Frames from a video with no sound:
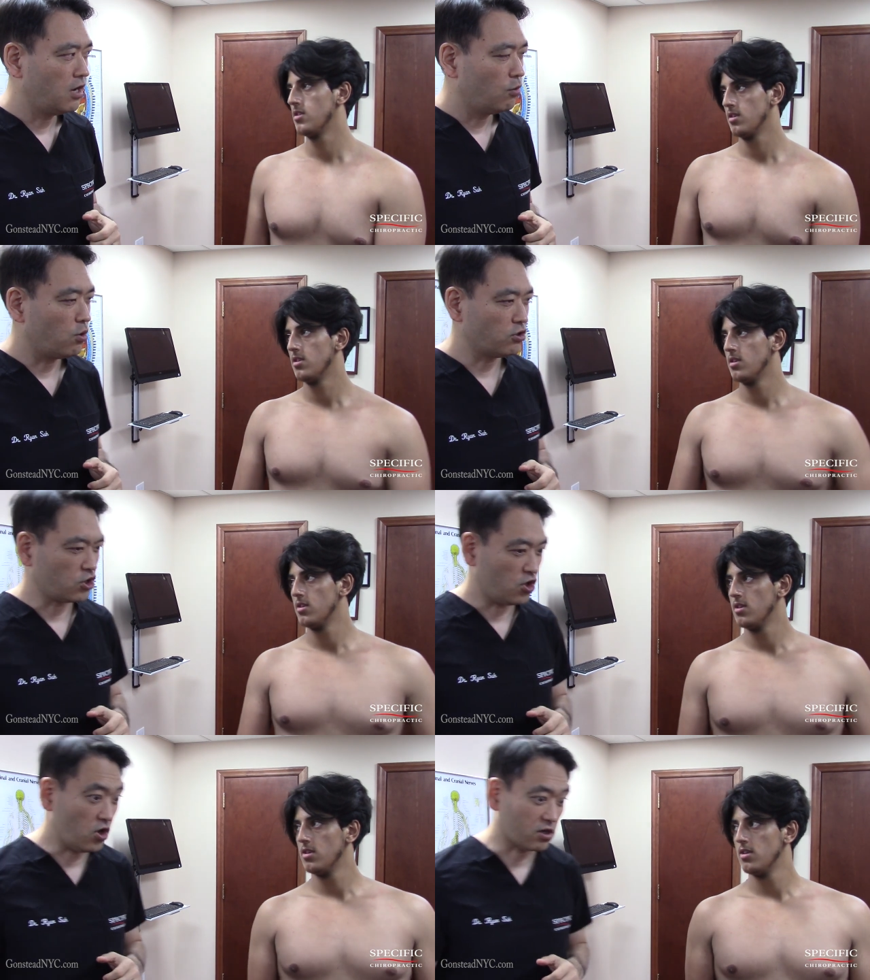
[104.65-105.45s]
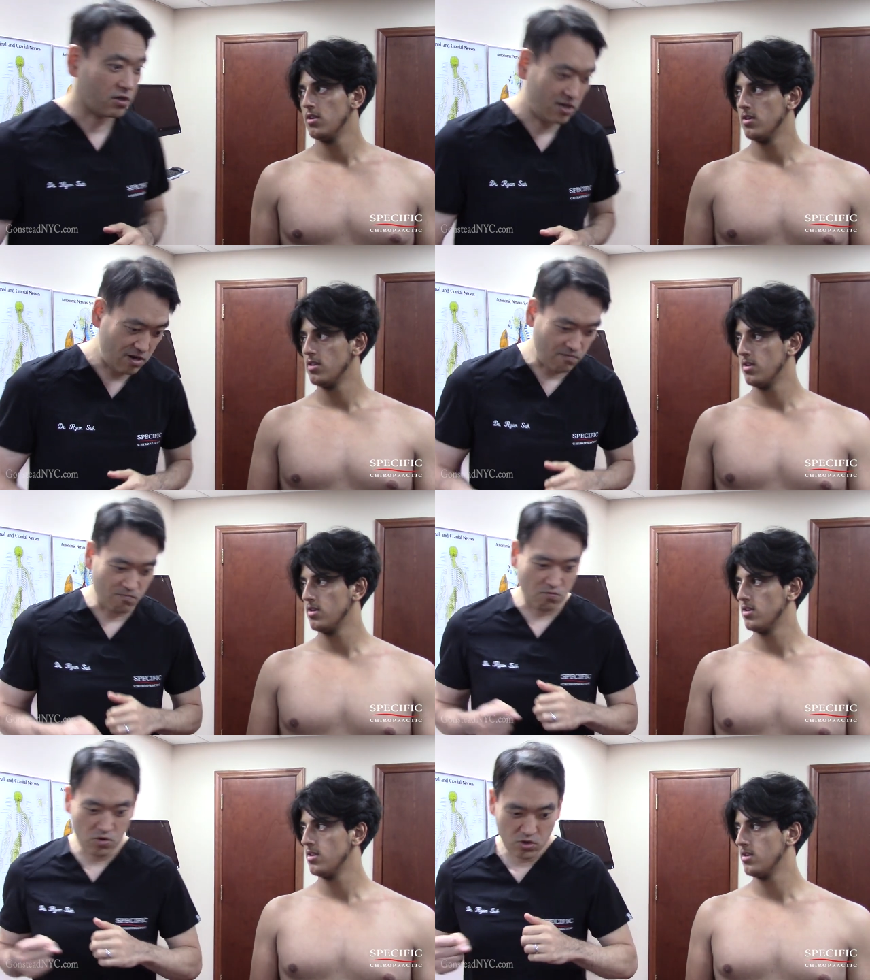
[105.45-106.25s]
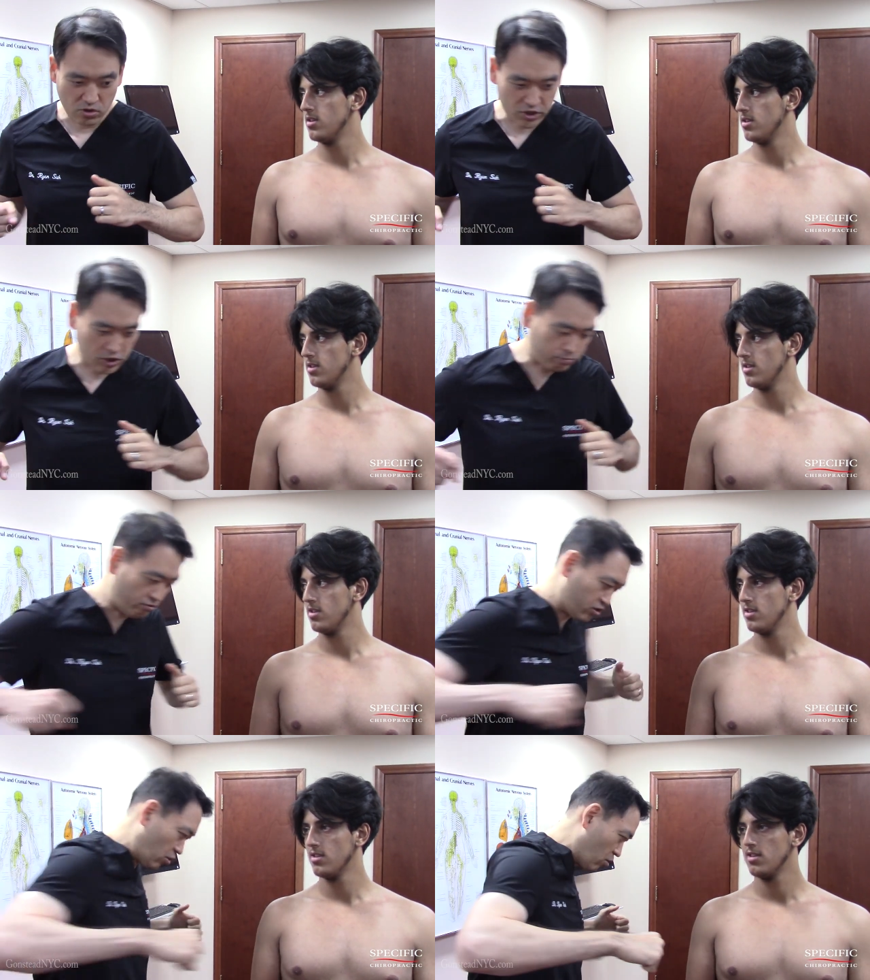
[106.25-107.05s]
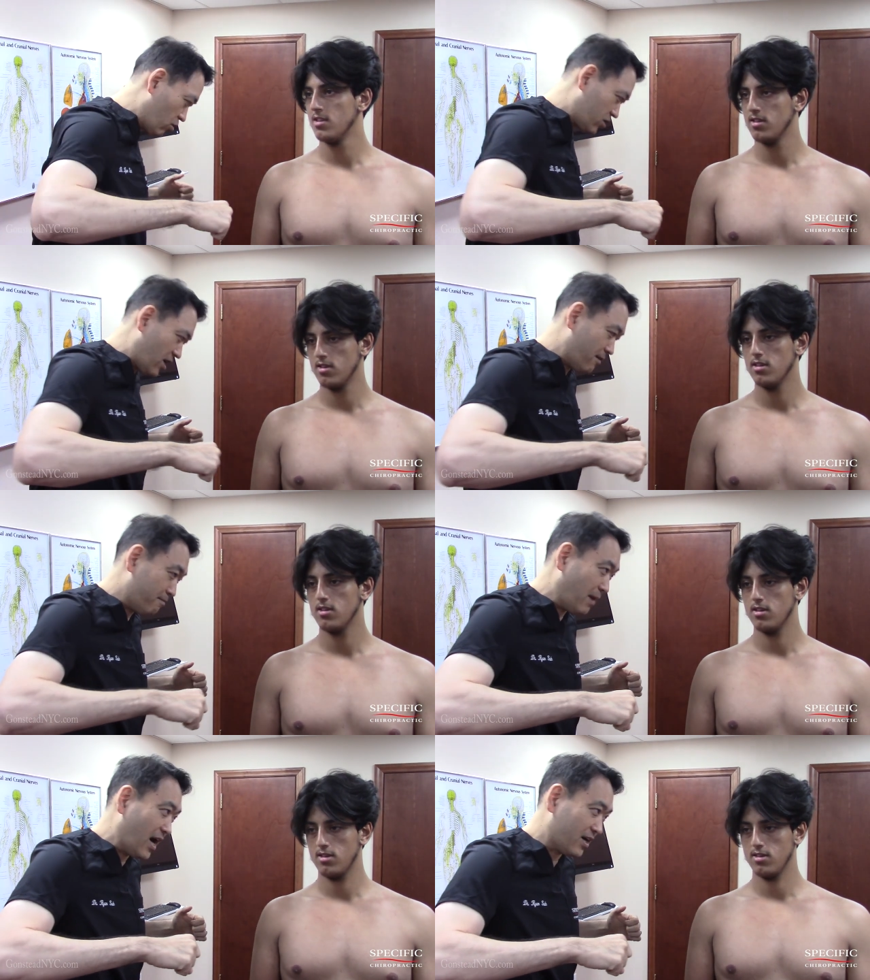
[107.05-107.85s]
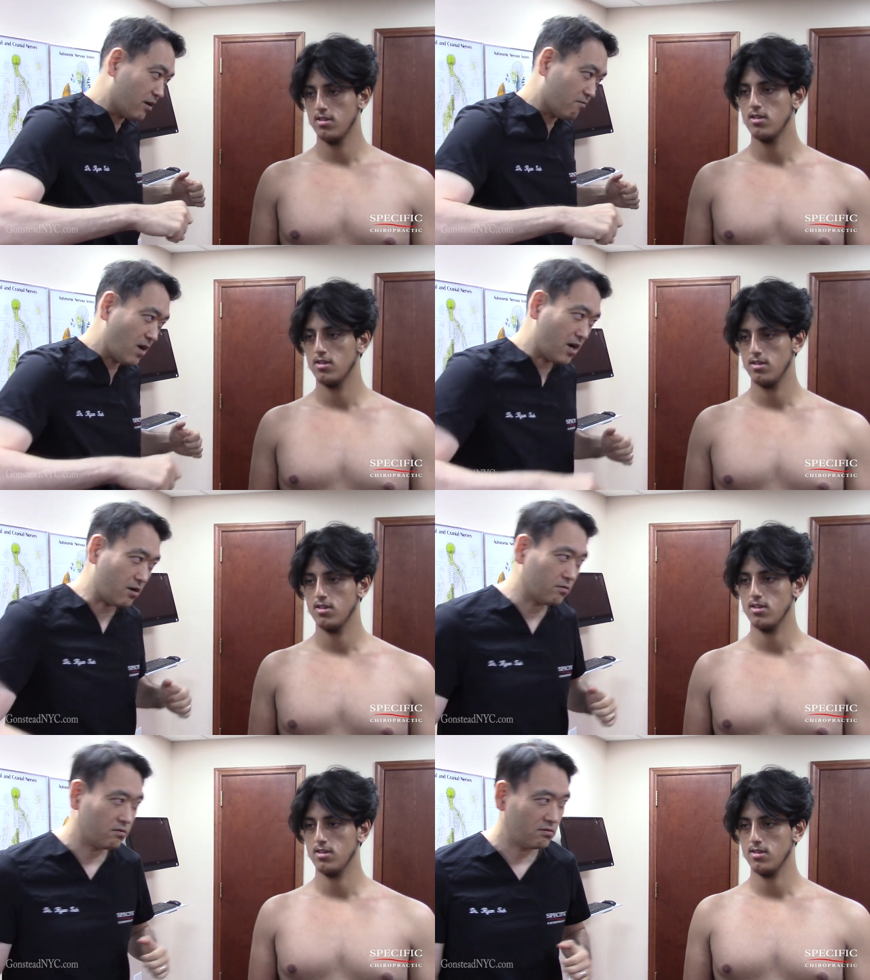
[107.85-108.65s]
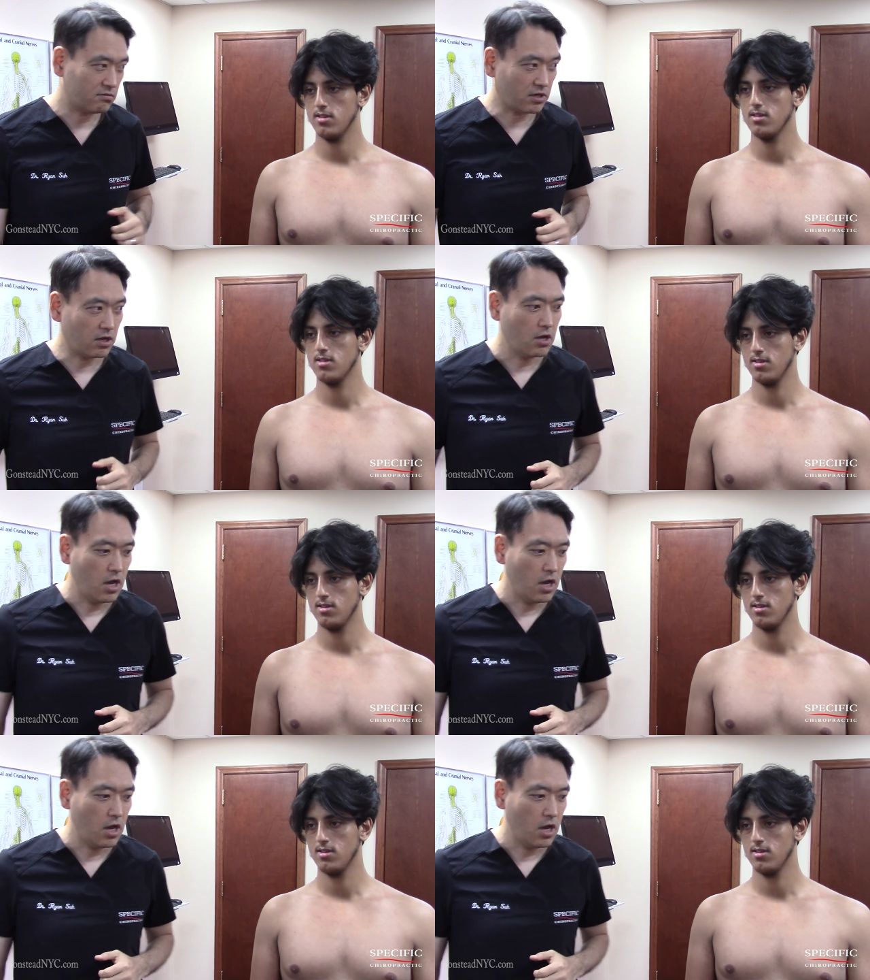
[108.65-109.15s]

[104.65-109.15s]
Speaker 1: Whereas a hook, it really springs the whole entire body around. Yeah. Okay,